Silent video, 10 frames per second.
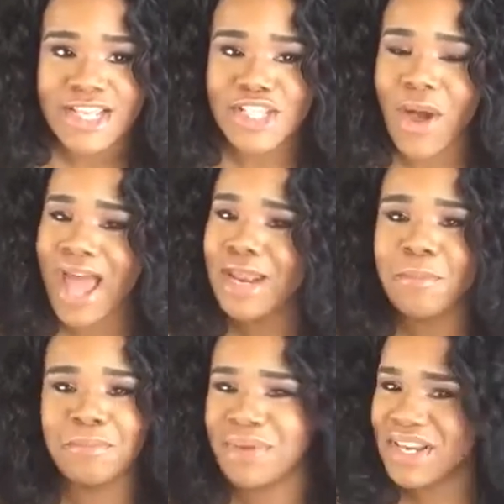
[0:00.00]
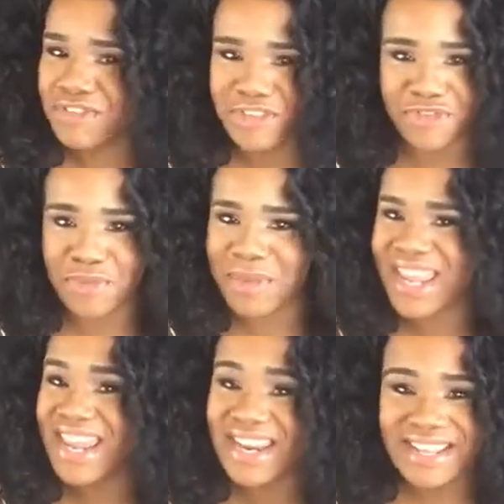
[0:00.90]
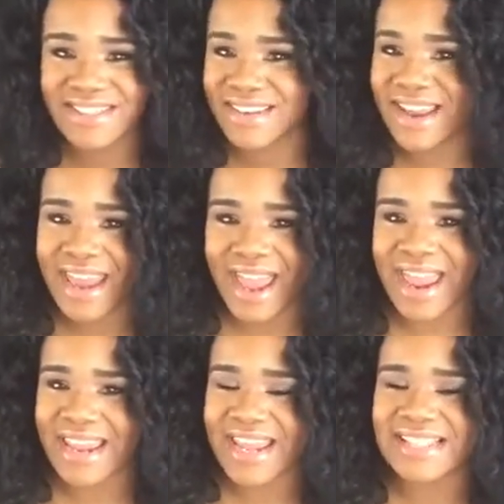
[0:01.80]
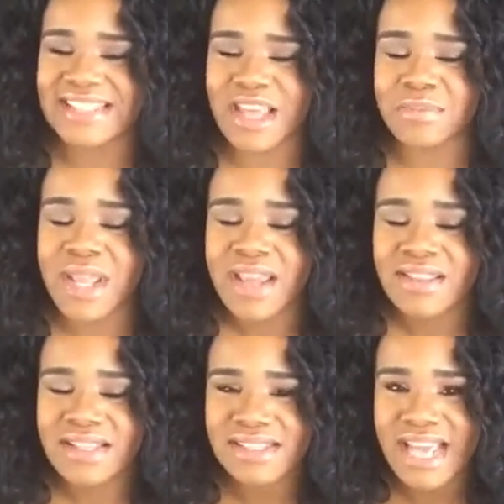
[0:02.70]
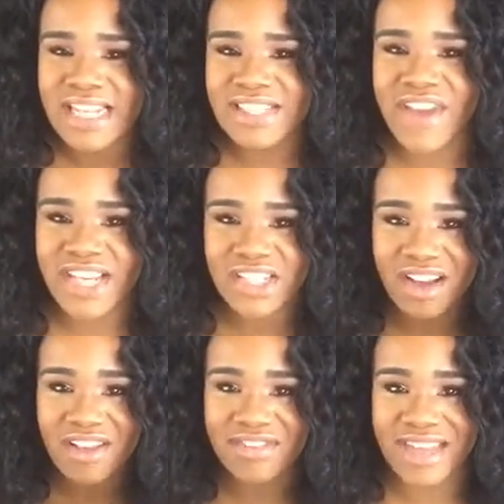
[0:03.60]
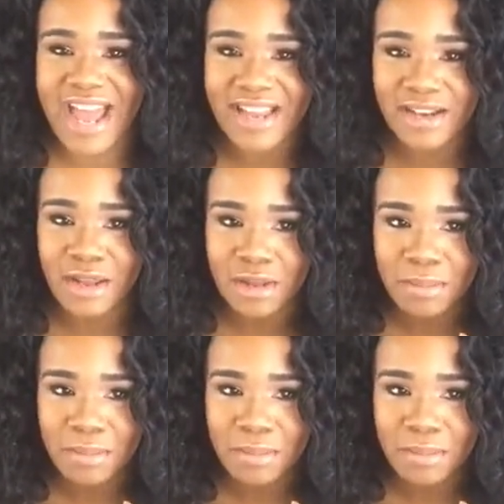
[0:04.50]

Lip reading: So I didn't benefit from anything that I ate except the satisfaction of that